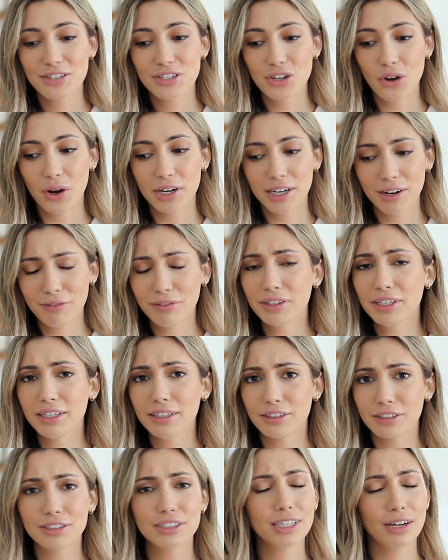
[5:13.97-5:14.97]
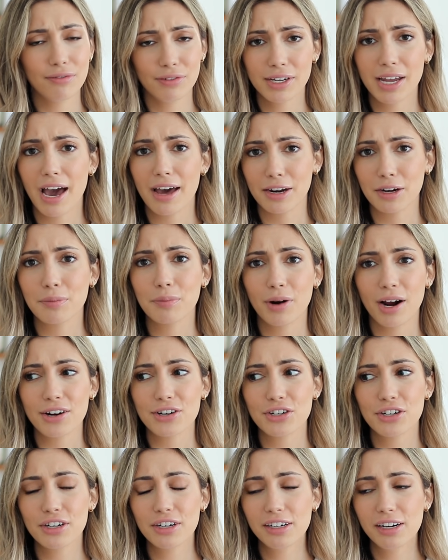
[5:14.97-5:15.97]
So I definitely, there's definitely added
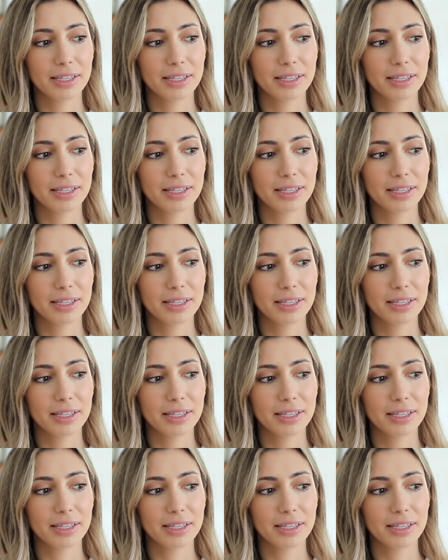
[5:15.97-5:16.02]
pressure.